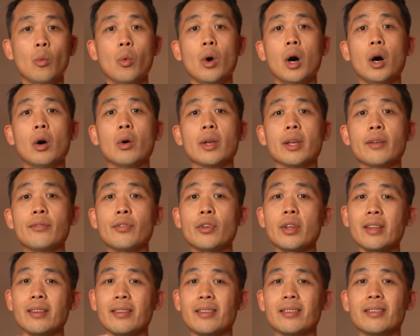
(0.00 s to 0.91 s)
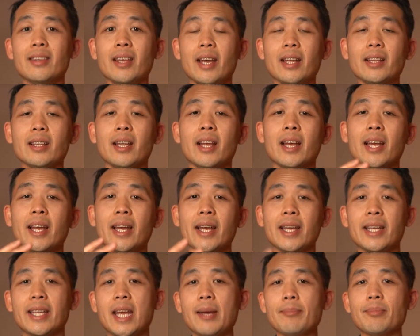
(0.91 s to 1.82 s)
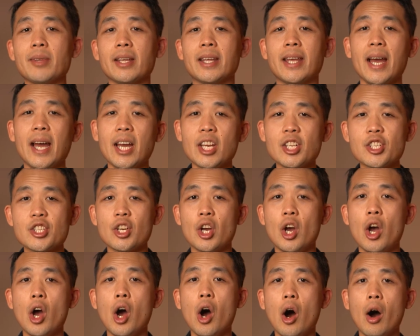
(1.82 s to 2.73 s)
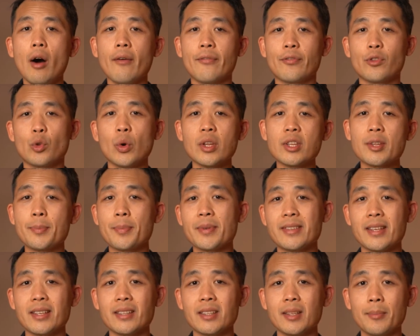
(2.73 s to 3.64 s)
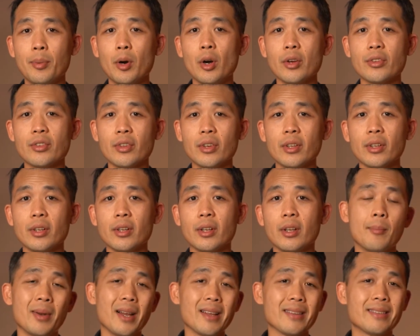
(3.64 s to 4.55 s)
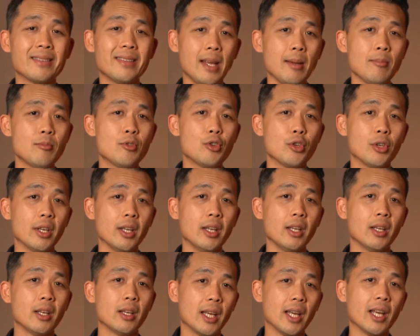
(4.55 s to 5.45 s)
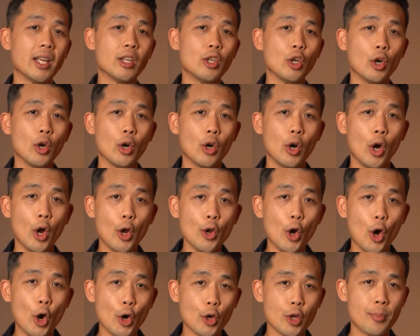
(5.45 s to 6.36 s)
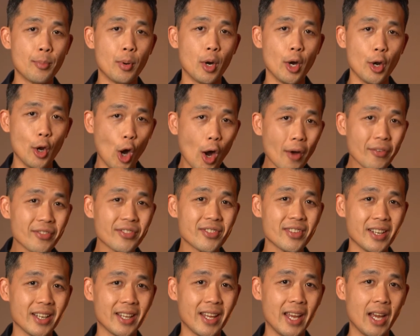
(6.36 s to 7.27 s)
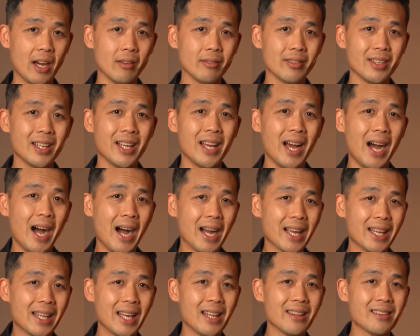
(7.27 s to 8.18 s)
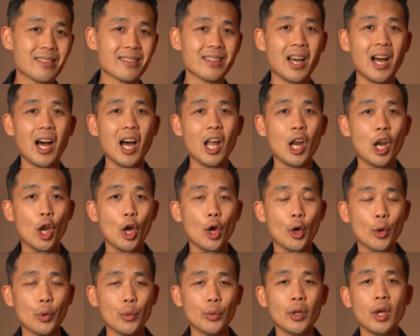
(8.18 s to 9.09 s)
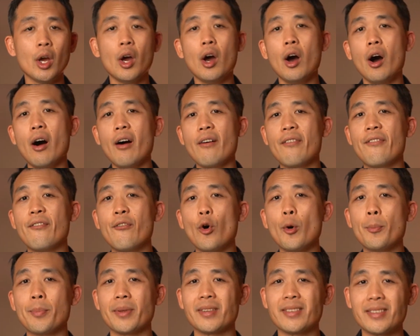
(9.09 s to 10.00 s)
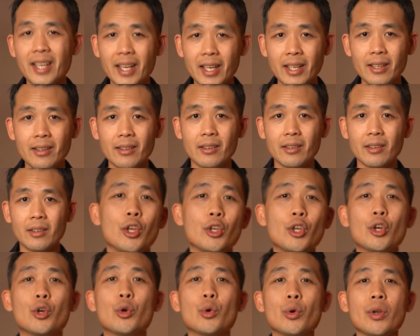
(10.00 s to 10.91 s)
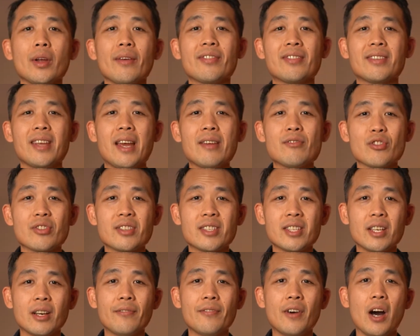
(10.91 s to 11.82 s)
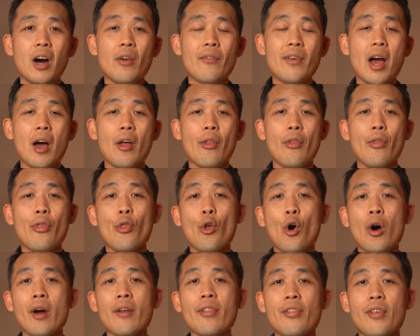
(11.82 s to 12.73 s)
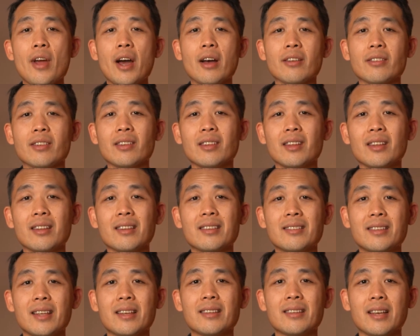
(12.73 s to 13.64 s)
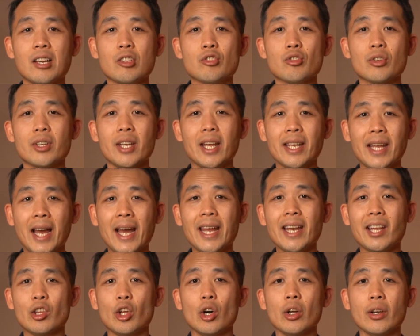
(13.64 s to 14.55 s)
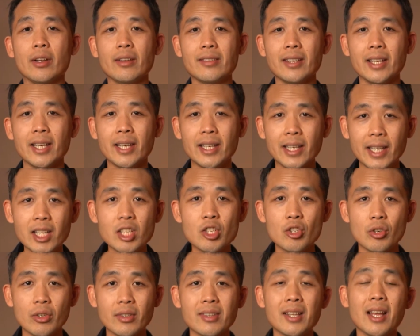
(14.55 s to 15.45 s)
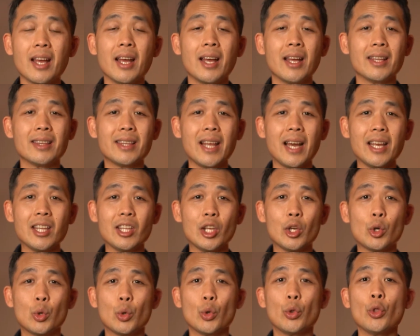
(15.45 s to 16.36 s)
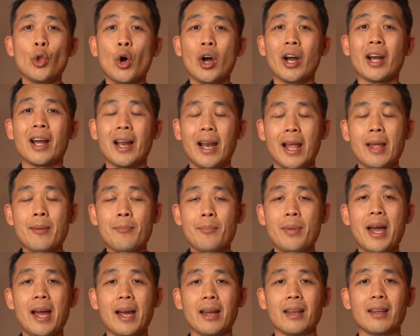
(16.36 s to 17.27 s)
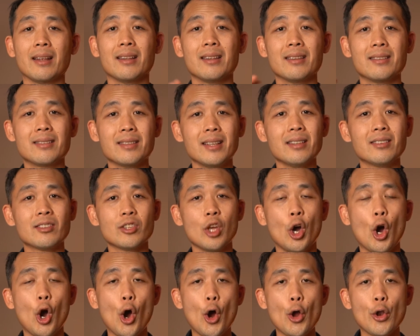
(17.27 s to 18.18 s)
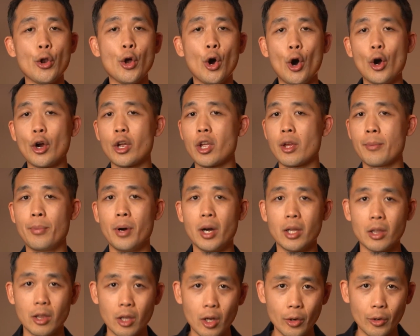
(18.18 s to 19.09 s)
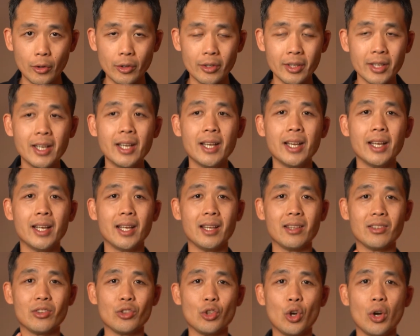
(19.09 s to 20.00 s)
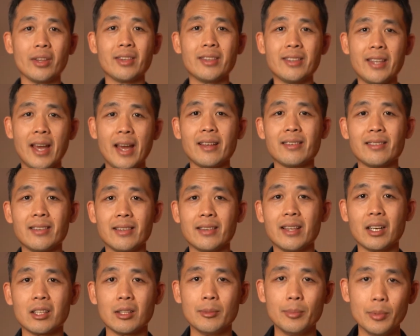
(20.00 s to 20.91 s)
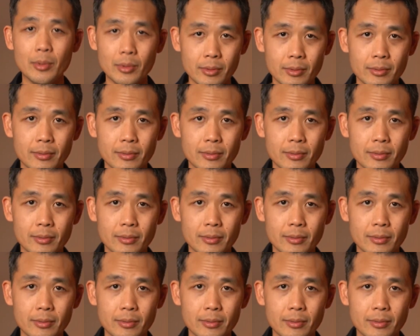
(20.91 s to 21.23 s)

While if you instead kept the cash of 20% deposit plus stamp duty in your owner-occupied offset account against a loan of 4%, you could have saved yourself around $9,680 in interest that you could not claim back, since the owner-occupied loan is non-tax deductible.